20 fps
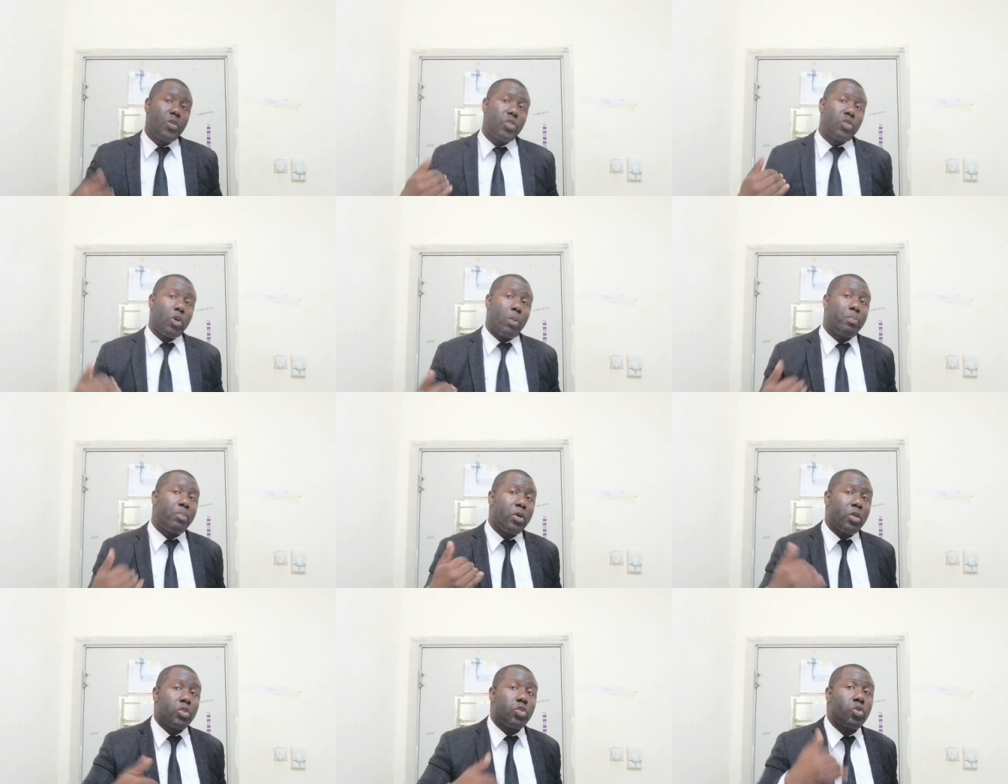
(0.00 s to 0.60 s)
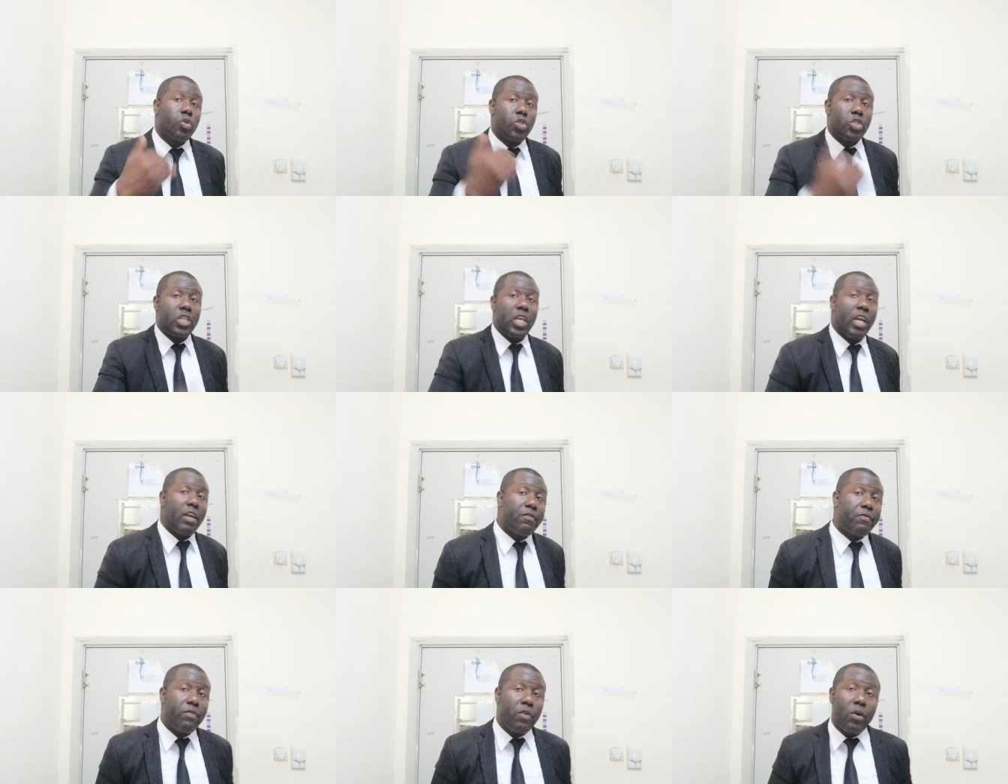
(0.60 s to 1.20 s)
we're supposed to
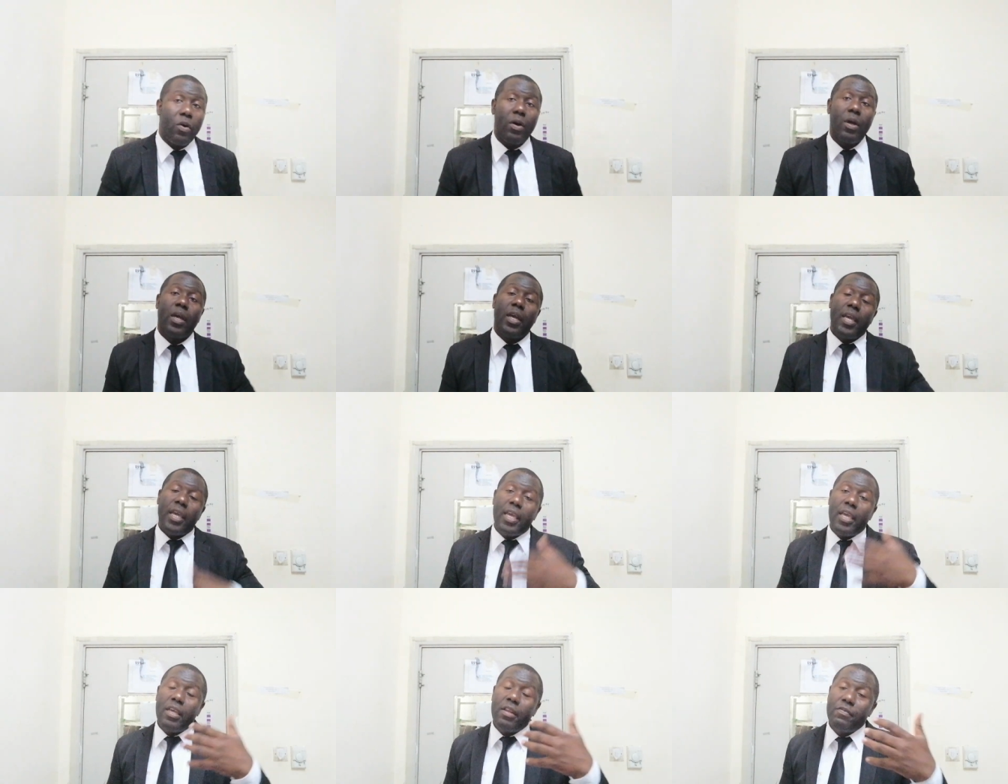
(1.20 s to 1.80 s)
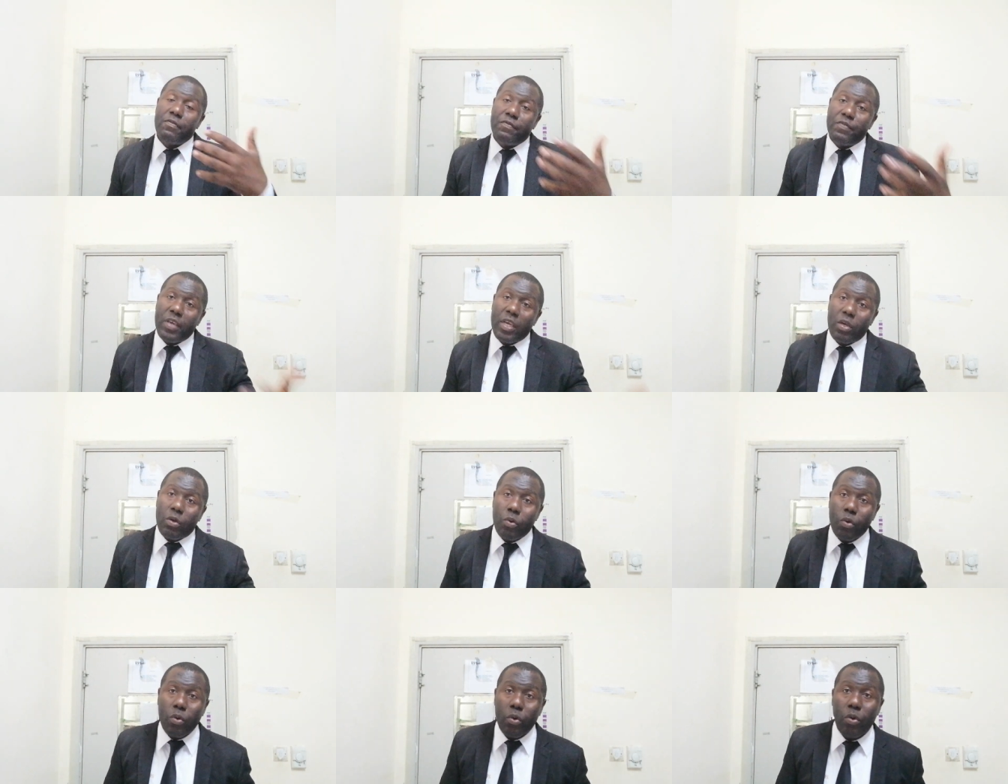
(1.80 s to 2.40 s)
check for in
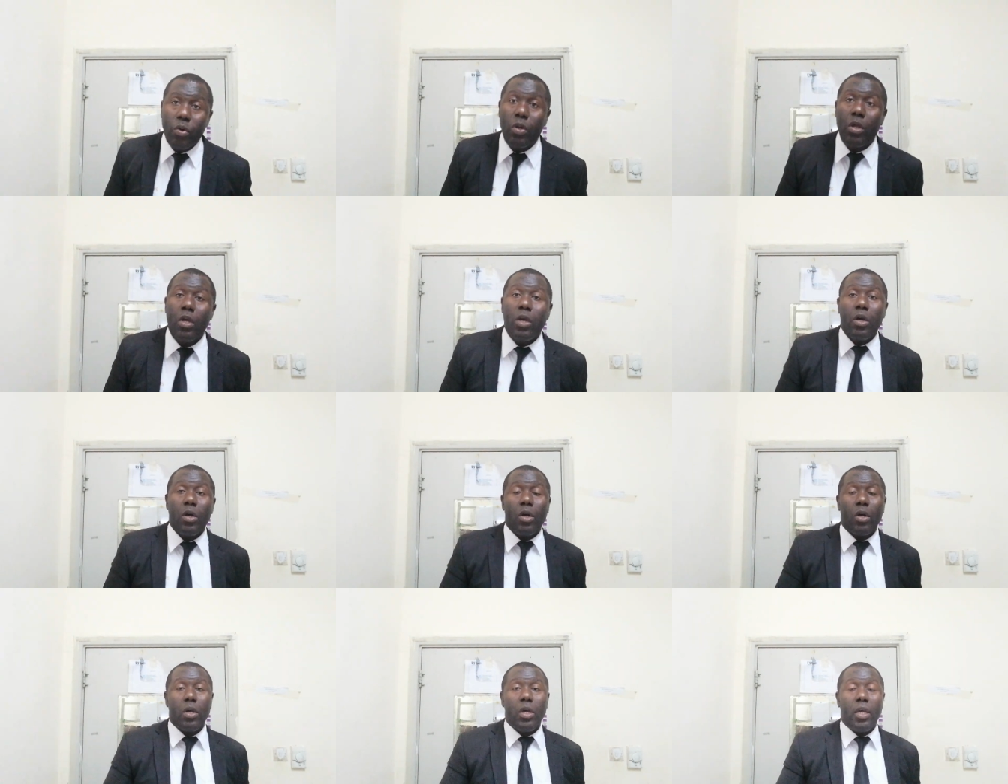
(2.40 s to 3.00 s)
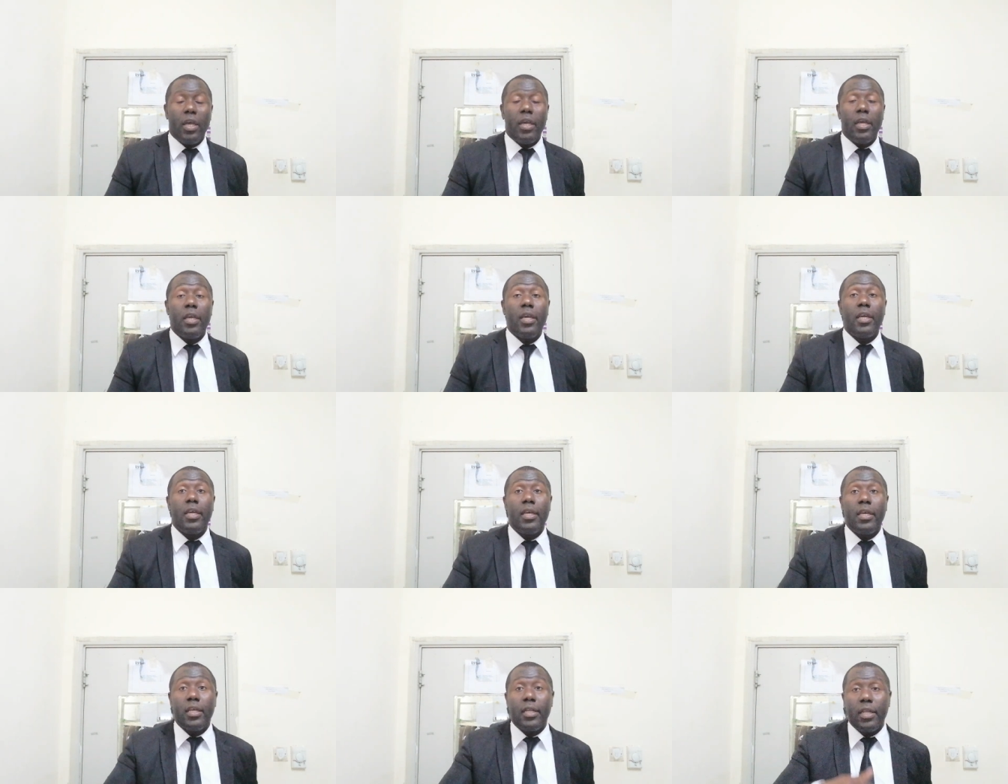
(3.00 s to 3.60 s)
vehicle,
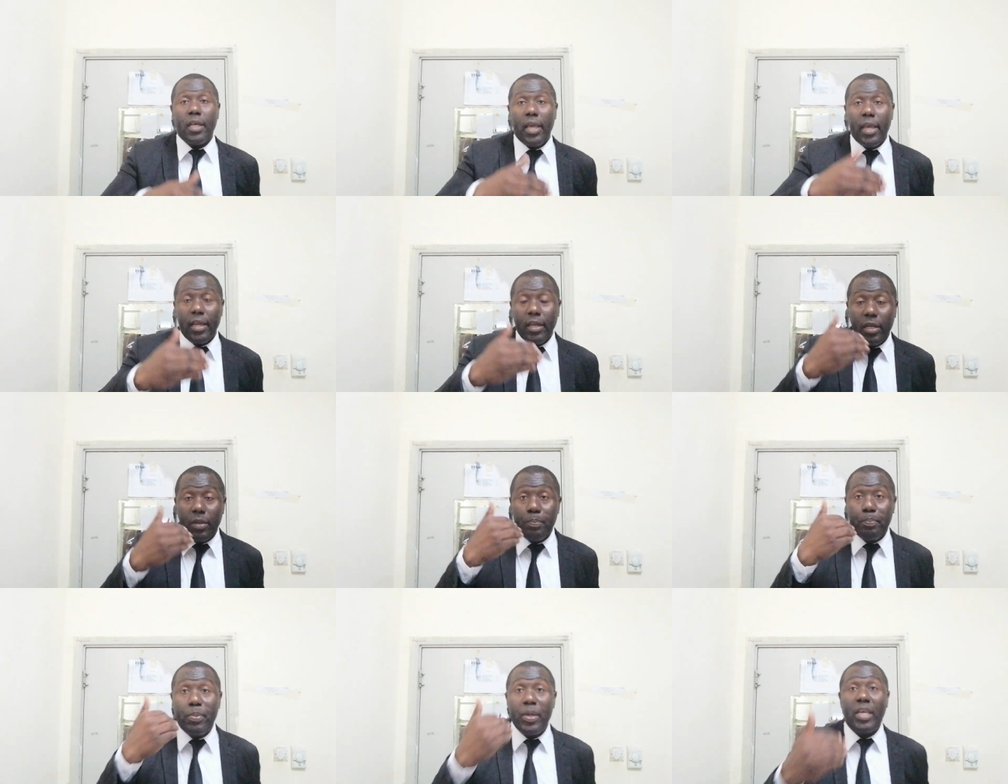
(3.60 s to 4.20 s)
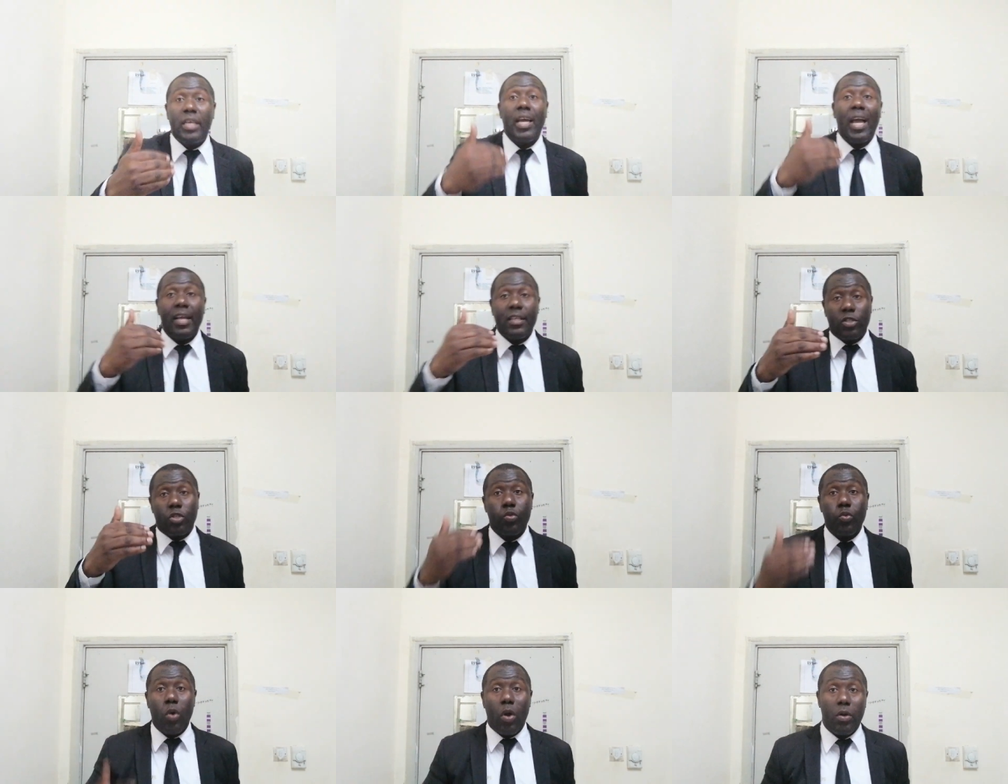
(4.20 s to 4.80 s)
in bigger
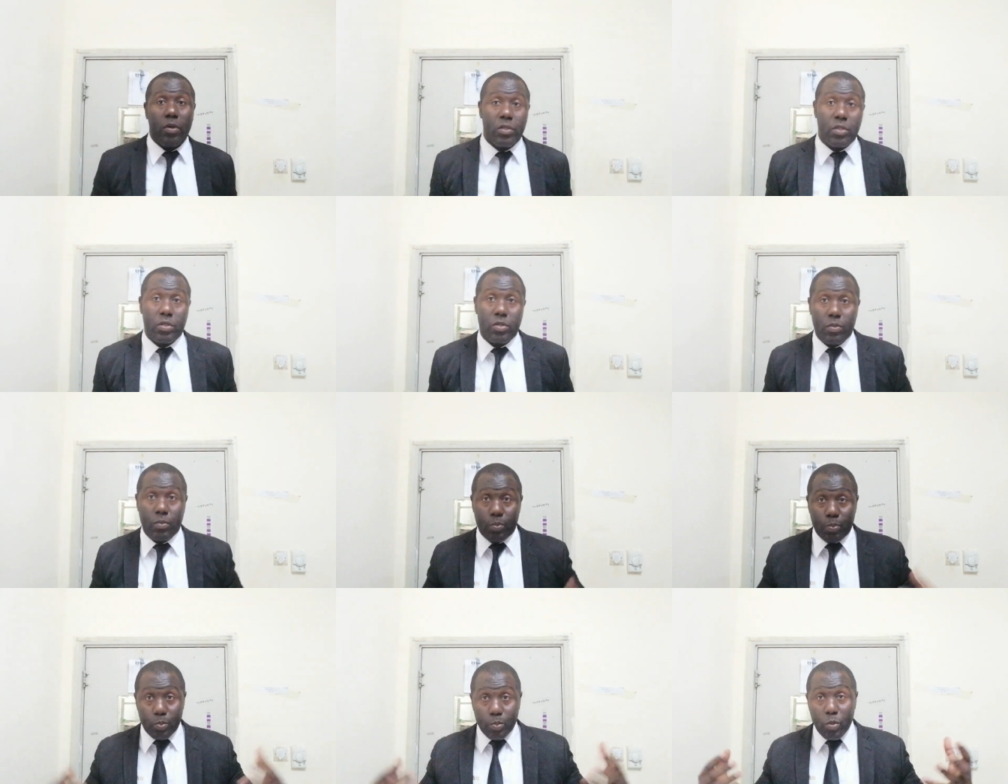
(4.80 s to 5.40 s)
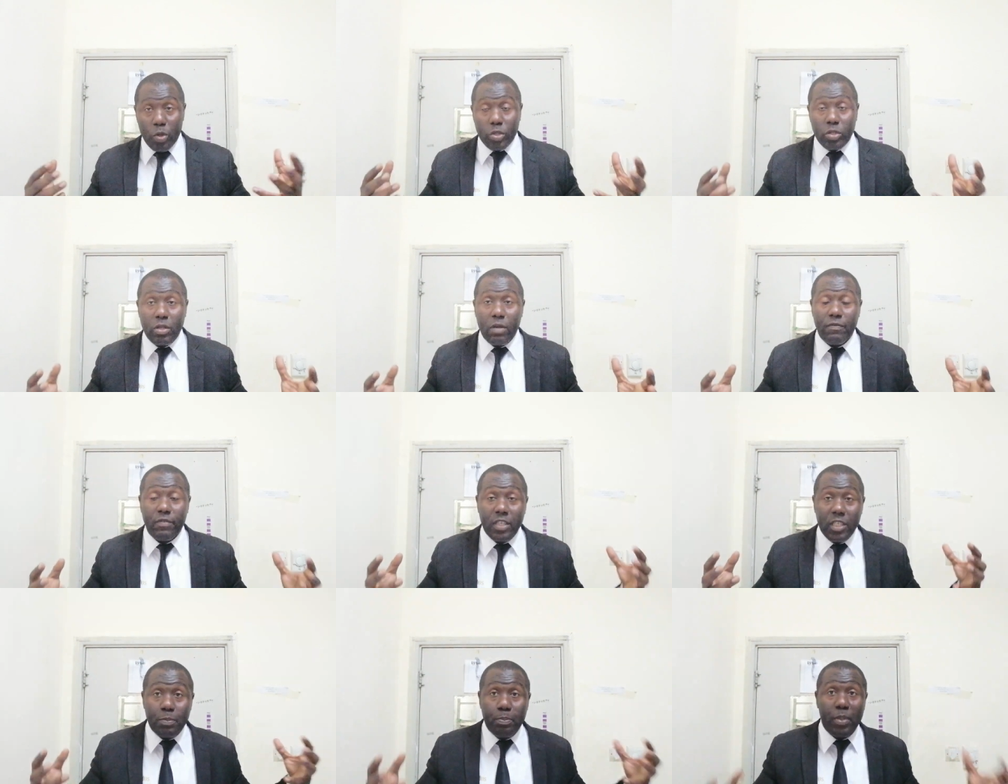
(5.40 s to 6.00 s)
trucks, most
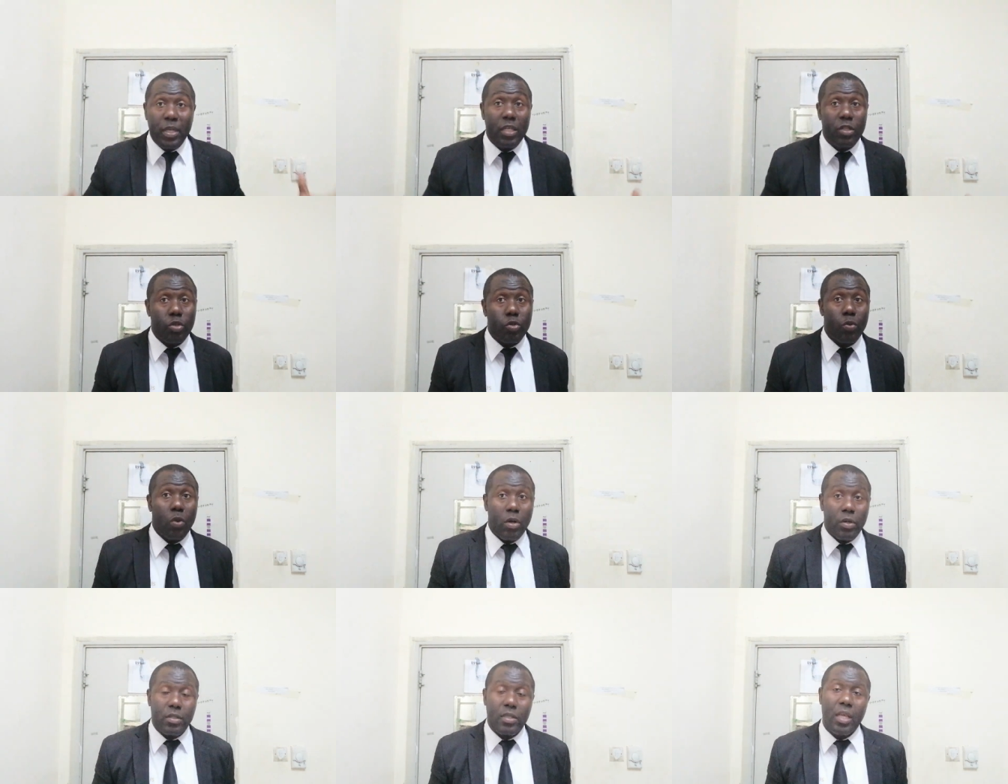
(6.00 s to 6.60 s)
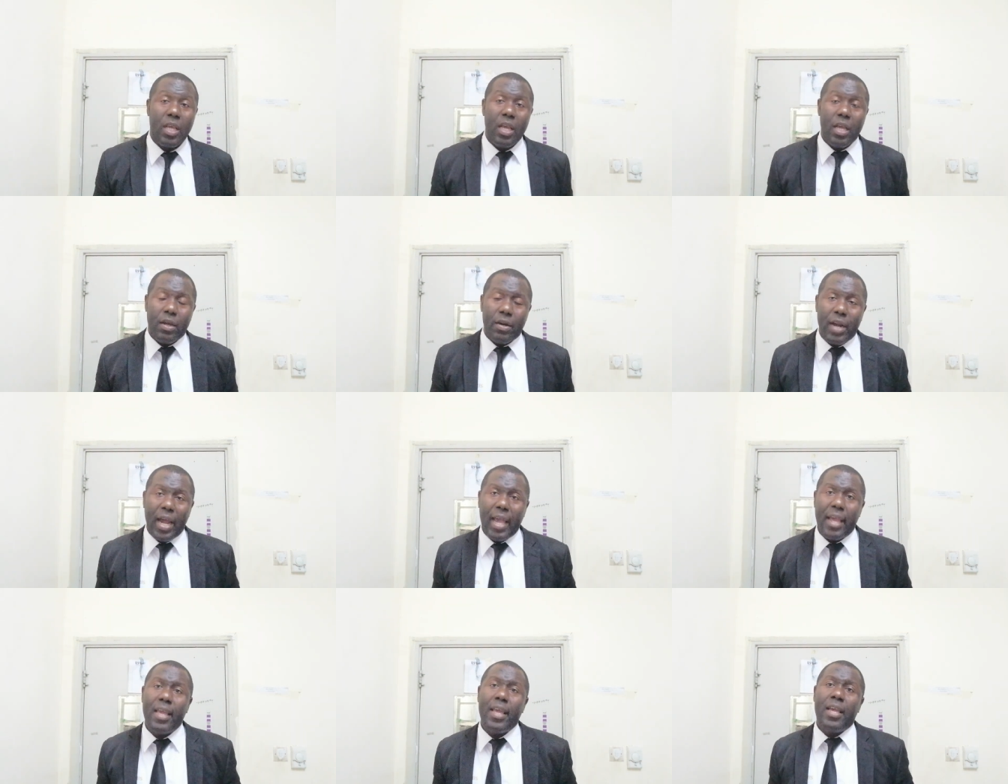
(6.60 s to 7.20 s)
of these big trucks,
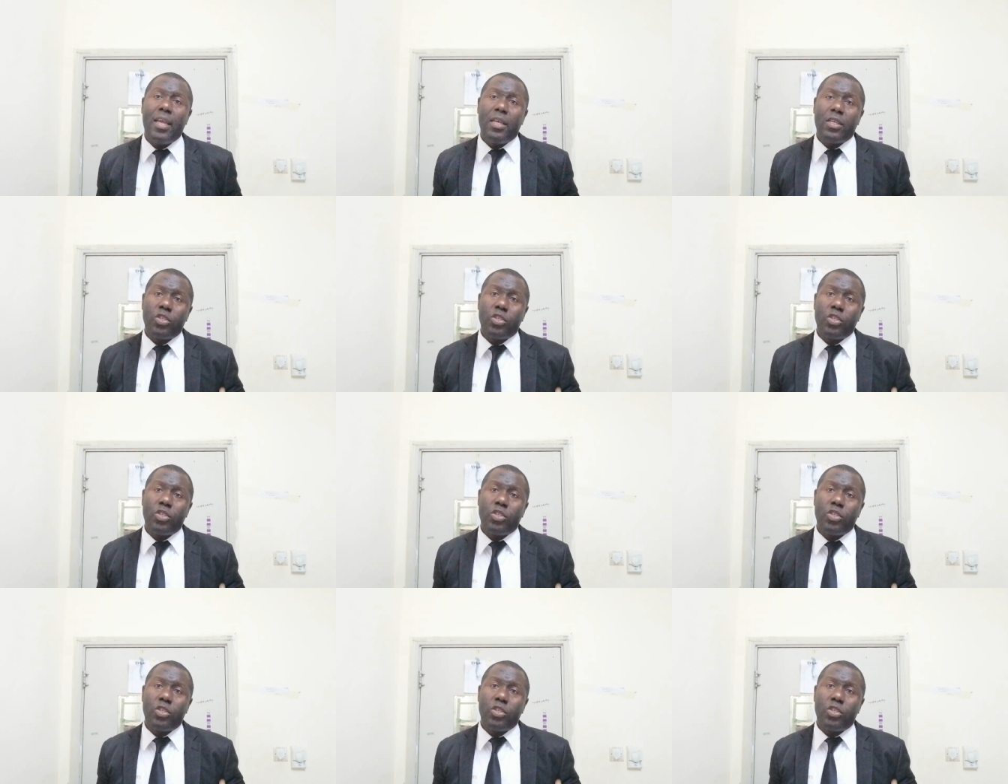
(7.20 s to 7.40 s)
right?